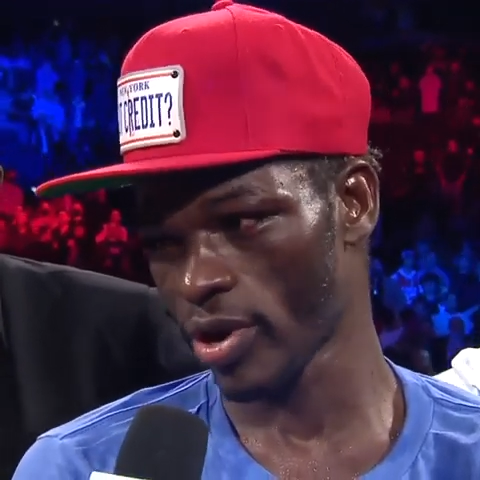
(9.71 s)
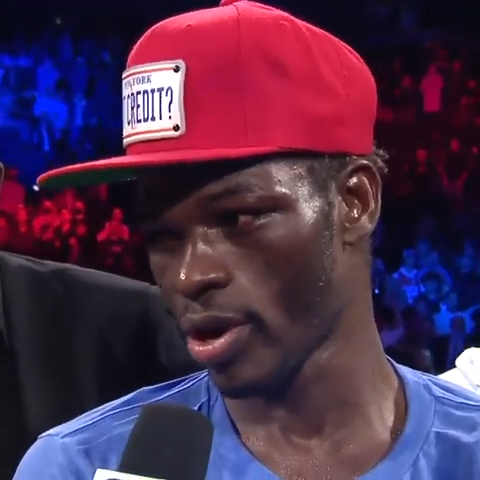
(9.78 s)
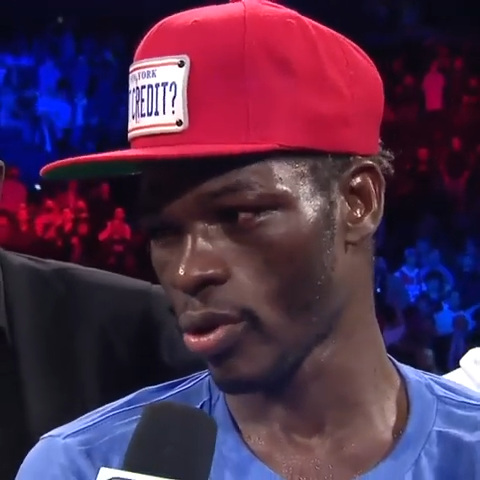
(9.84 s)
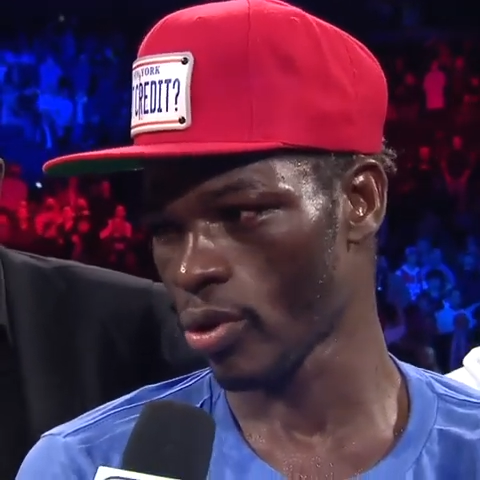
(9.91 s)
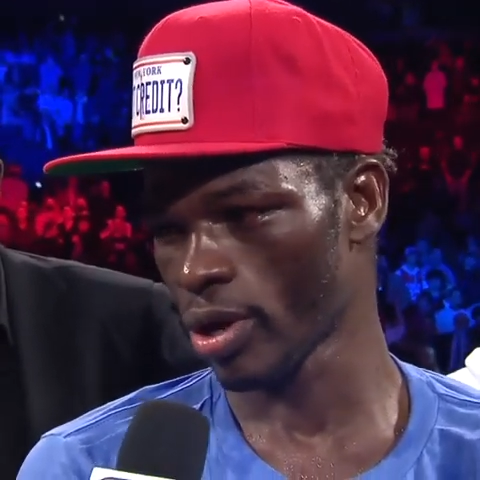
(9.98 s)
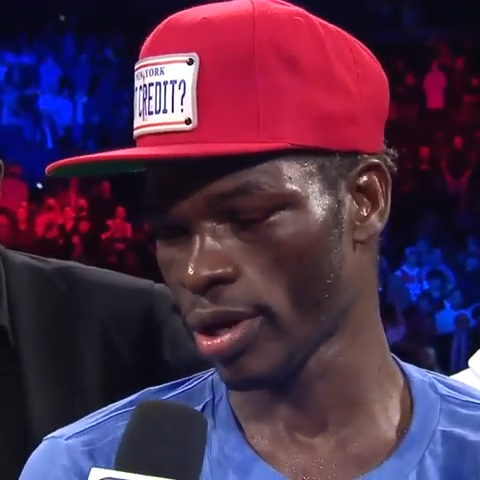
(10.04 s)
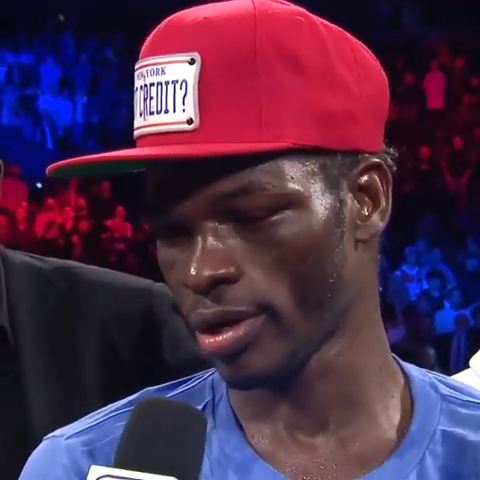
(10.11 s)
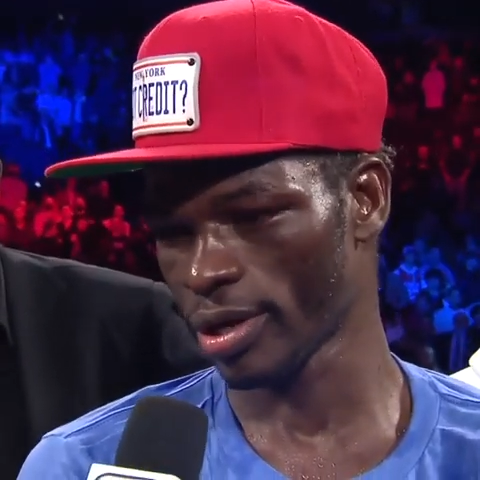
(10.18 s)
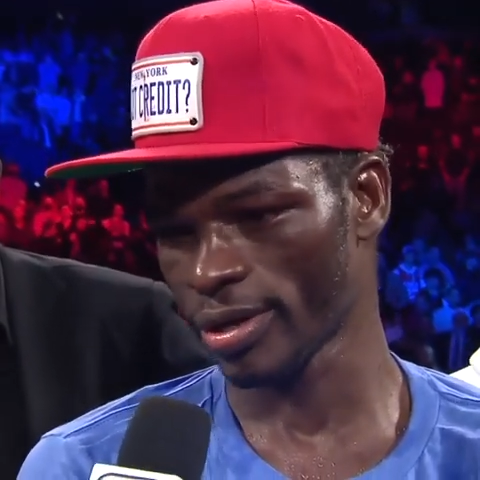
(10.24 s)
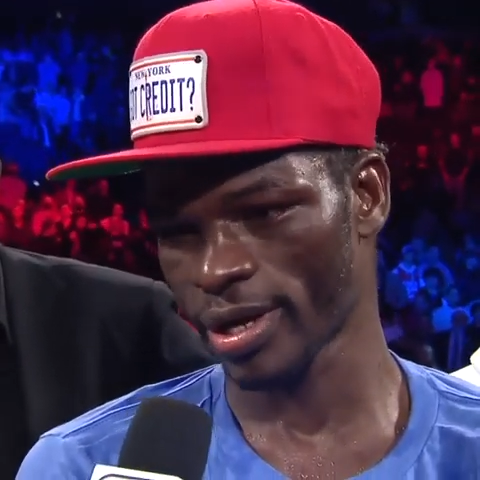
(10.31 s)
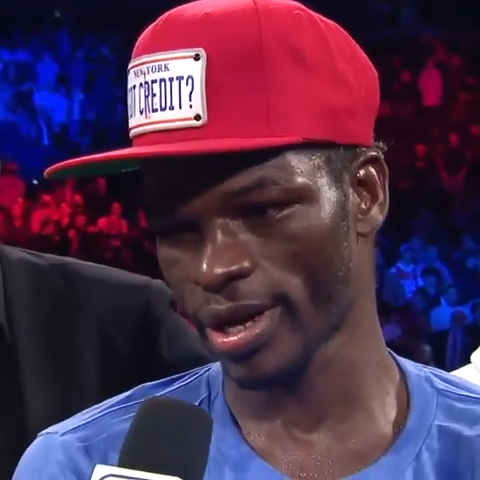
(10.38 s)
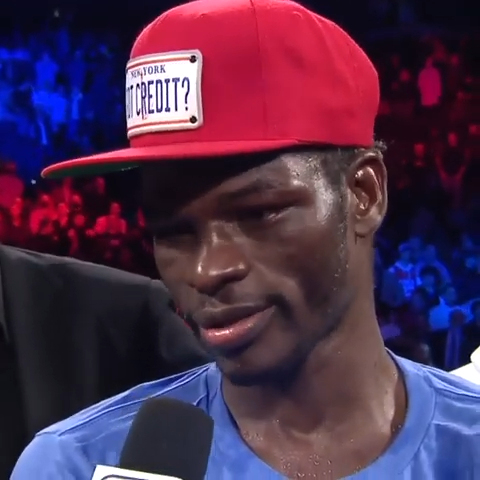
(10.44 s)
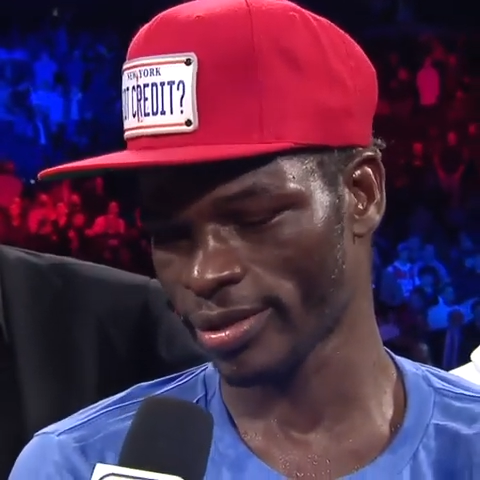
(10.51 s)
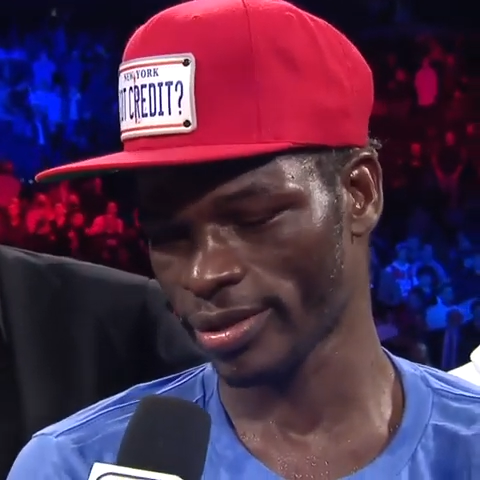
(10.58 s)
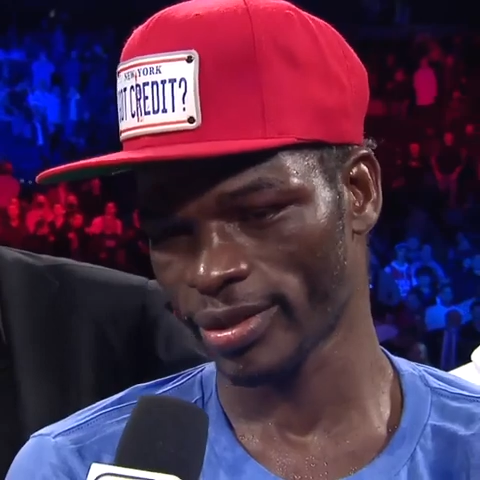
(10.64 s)
very well, and
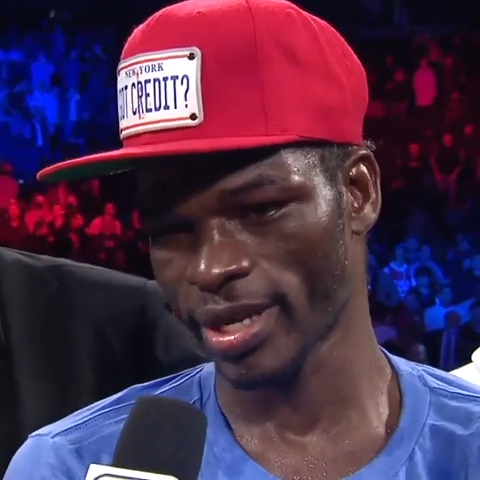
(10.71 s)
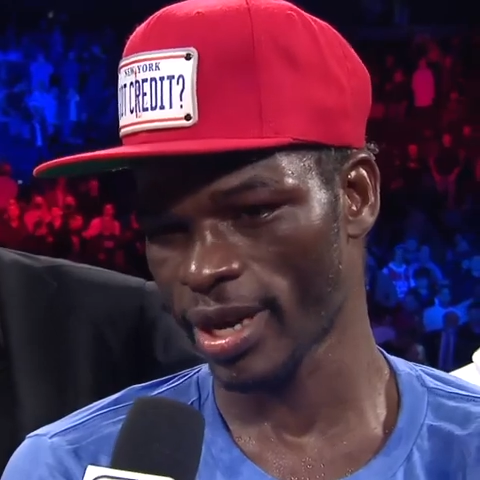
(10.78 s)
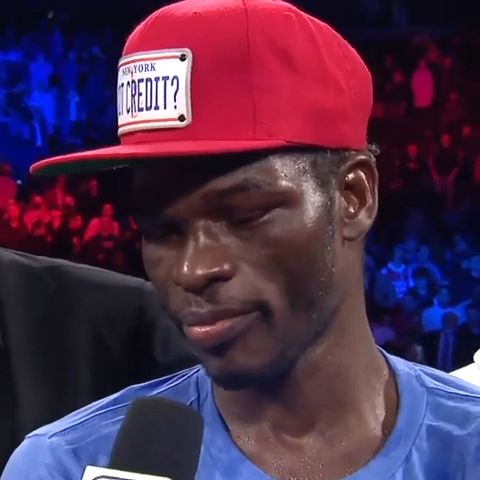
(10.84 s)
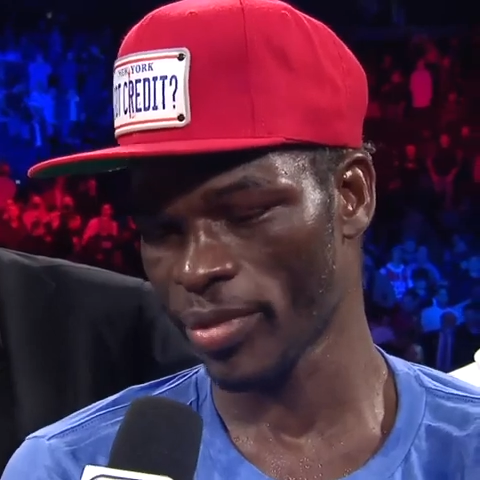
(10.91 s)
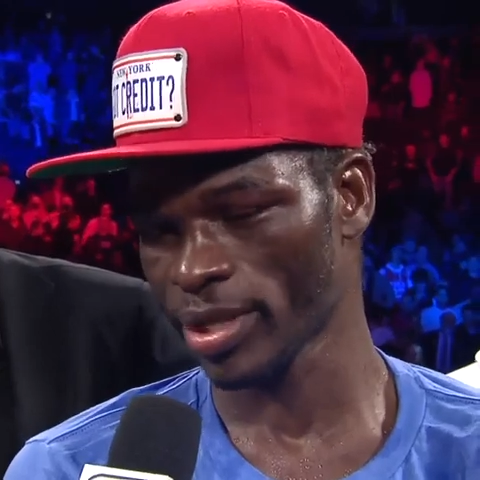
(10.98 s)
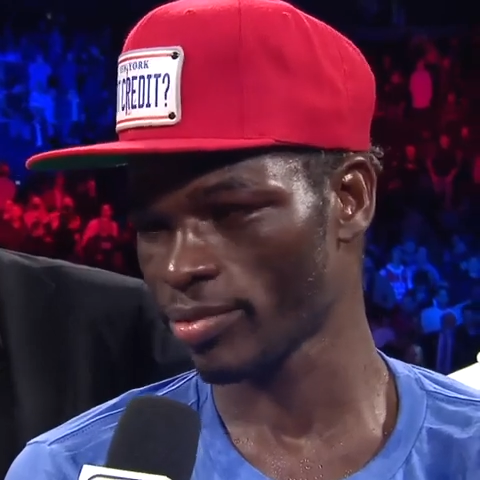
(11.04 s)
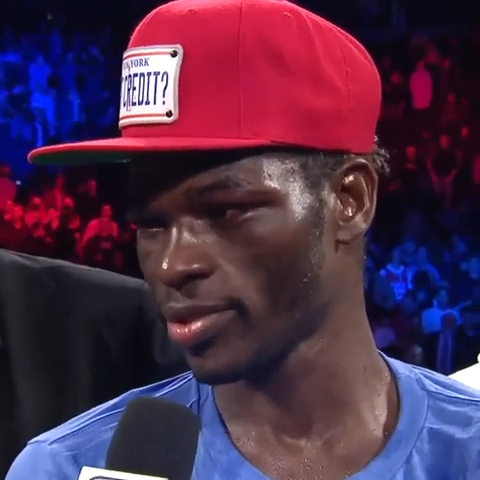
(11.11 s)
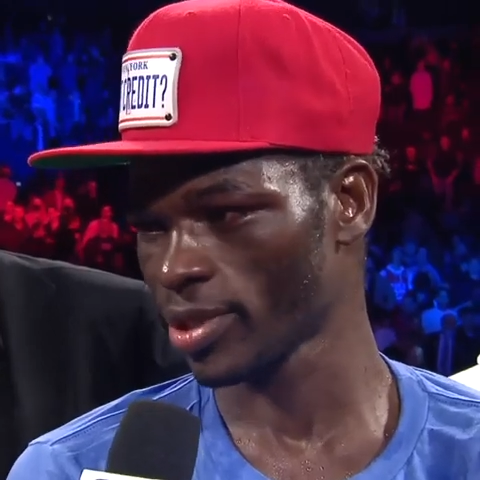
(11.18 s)
that's, that makes